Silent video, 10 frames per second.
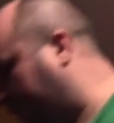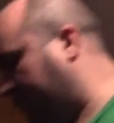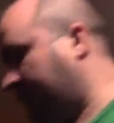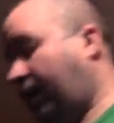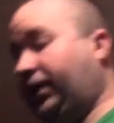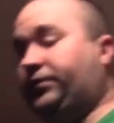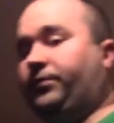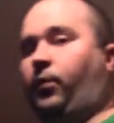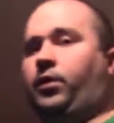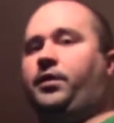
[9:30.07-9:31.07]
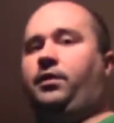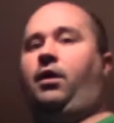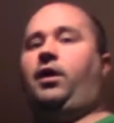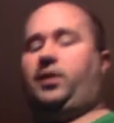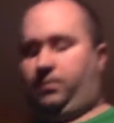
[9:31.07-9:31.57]
is nice for the
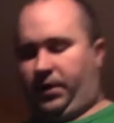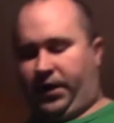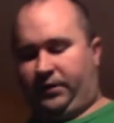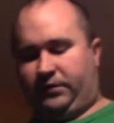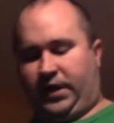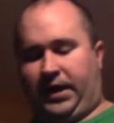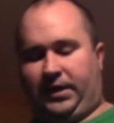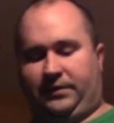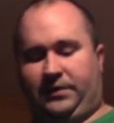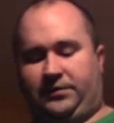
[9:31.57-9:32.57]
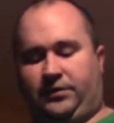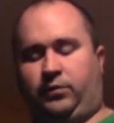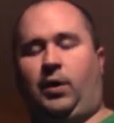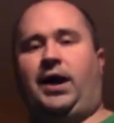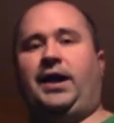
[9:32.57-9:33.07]
longer blades, and this is
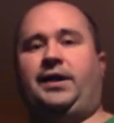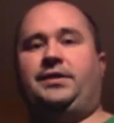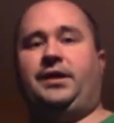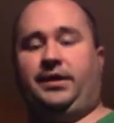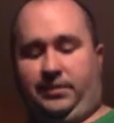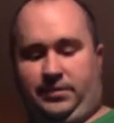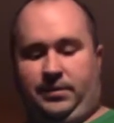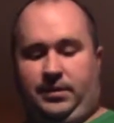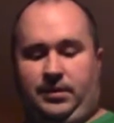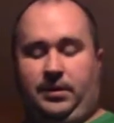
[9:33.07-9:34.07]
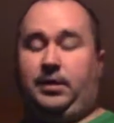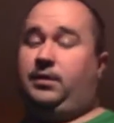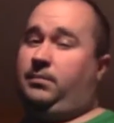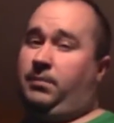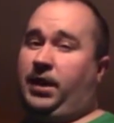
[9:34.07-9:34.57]
why I think,
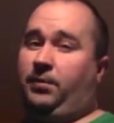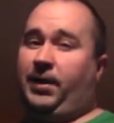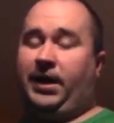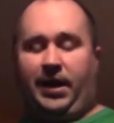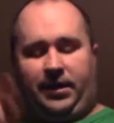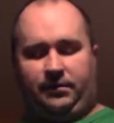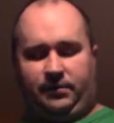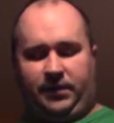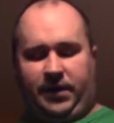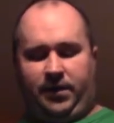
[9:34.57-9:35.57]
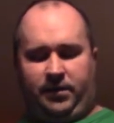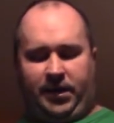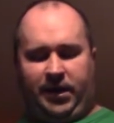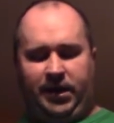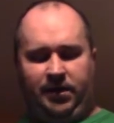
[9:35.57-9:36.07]
may or may not think
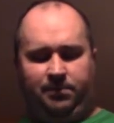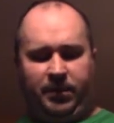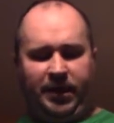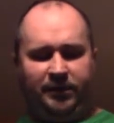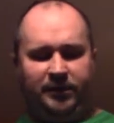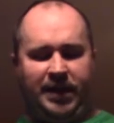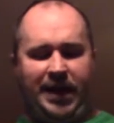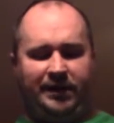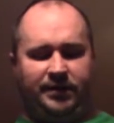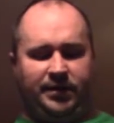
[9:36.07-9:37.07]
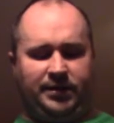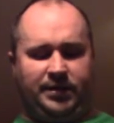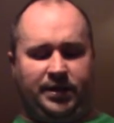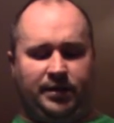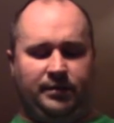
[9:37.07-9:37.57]
that he placed that in
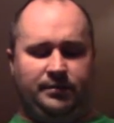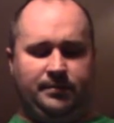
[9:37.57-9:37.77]
there,